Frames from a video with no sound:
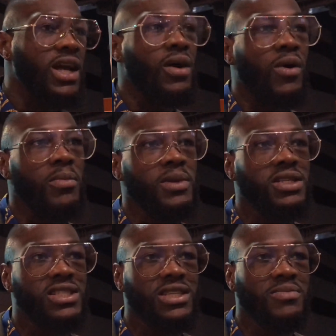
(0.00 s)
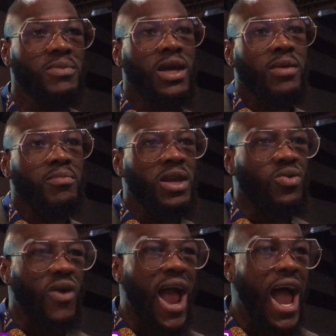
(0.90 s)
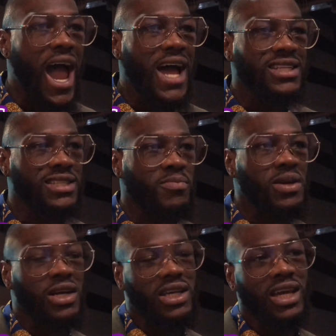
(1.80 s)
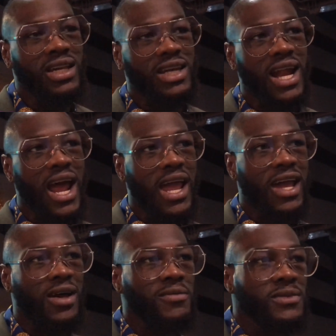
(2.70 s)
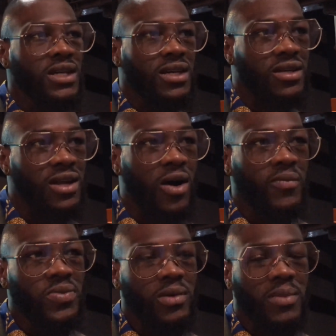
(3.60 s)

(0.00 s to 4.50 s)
They don't want me to see me rise and be a king that I am, you know.